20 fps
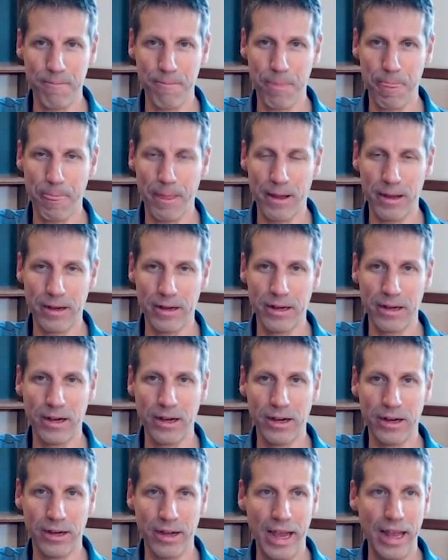
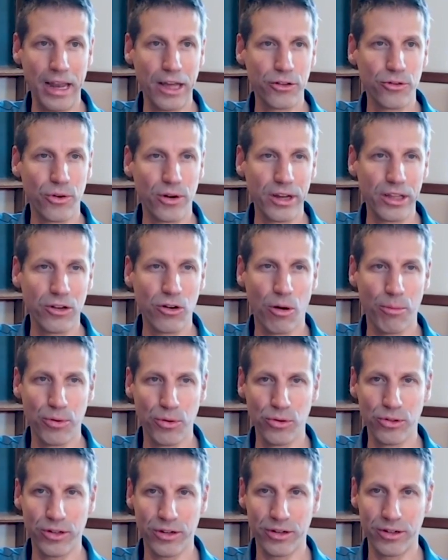electronic
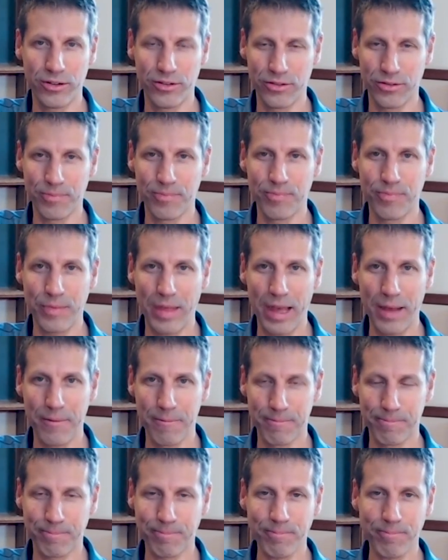computers.
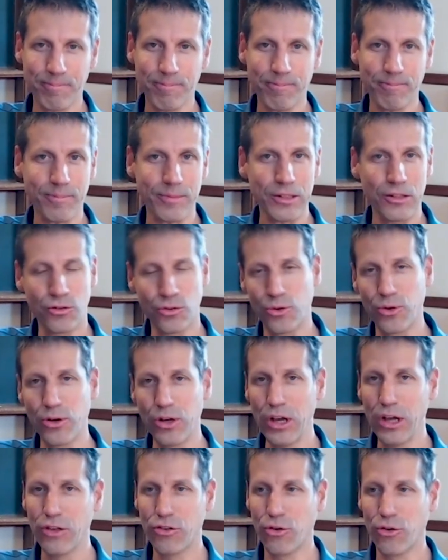So
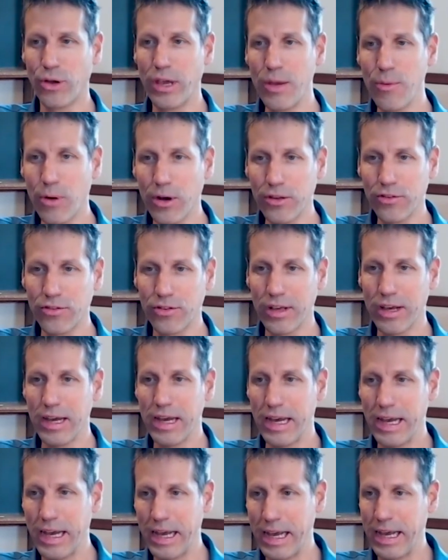there
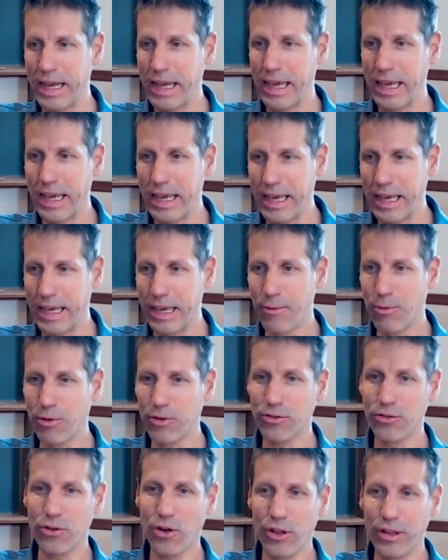was
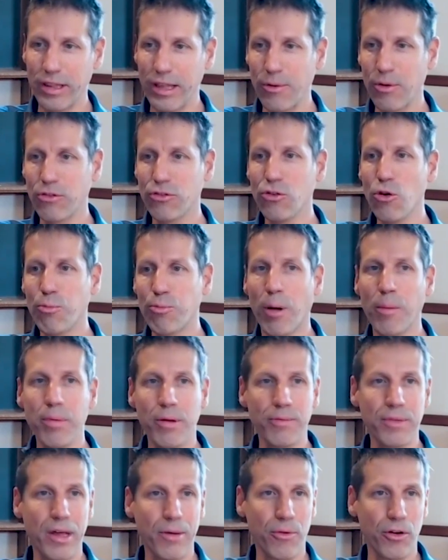no problem
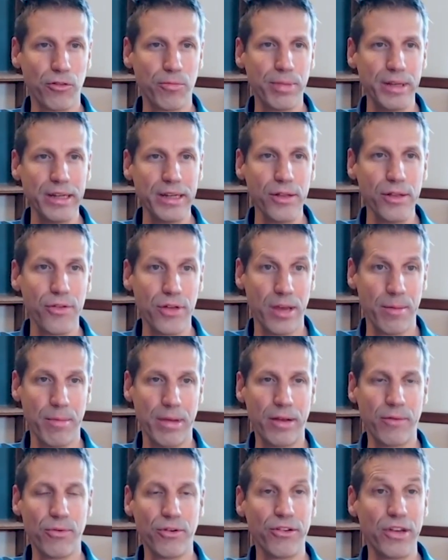that was beneath him.
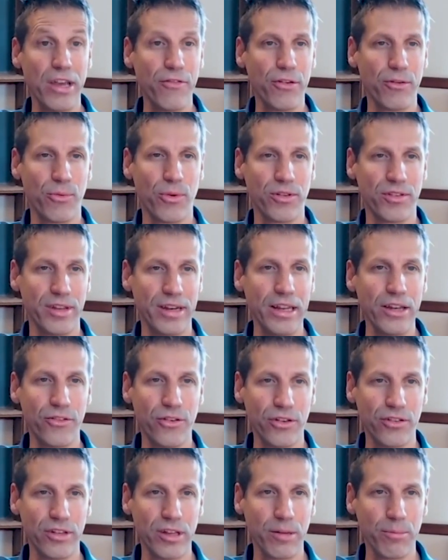If it was an
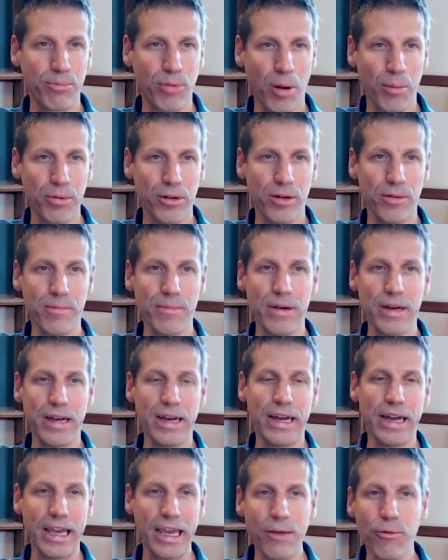interesting problem,
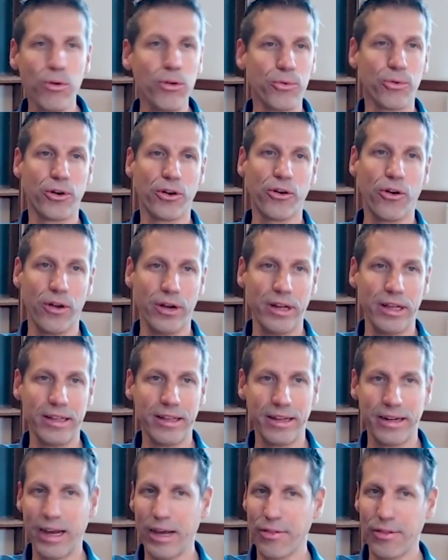he would work on it, and
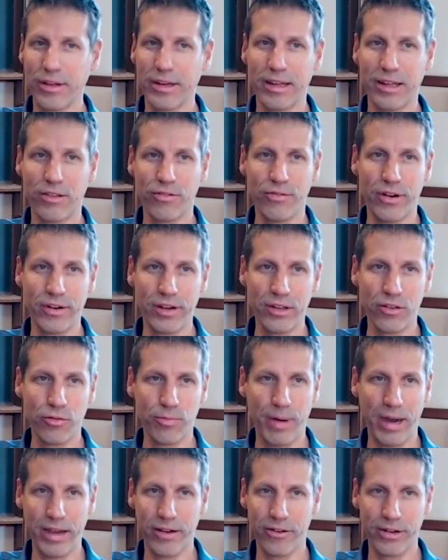I think that's very
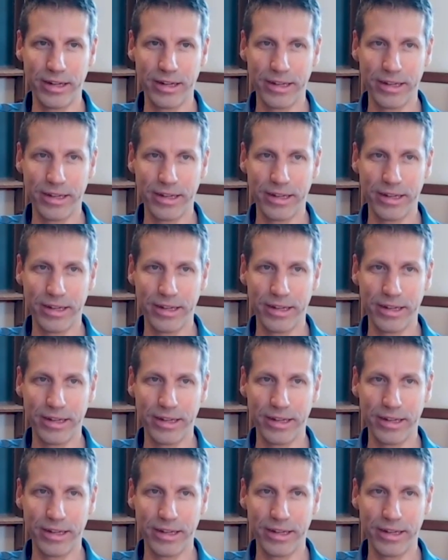inspiring.